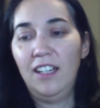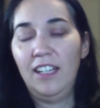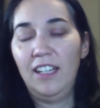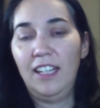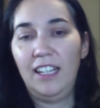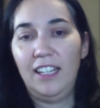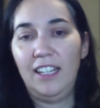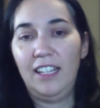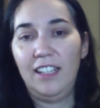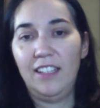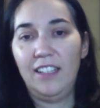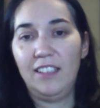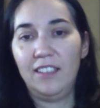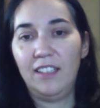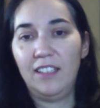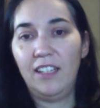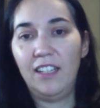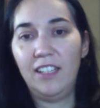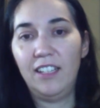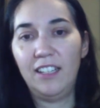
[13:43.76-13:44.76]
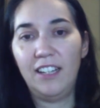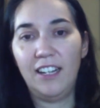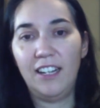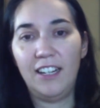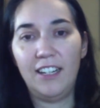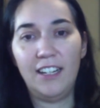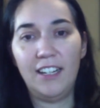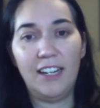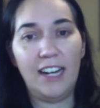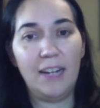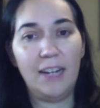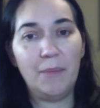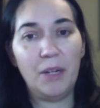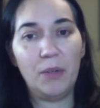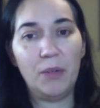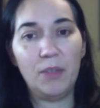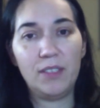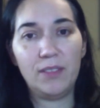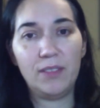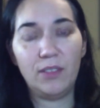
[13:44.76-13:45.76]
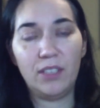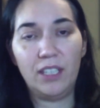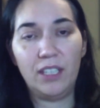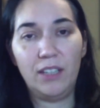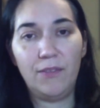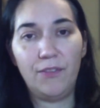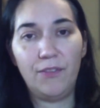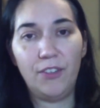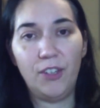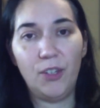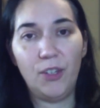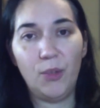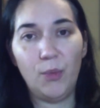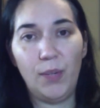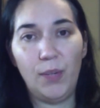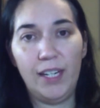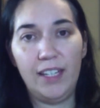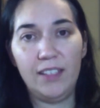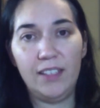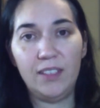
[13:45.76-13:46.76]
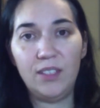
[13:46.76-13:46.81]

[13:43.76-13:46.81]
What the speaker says: And I'm always looking for ways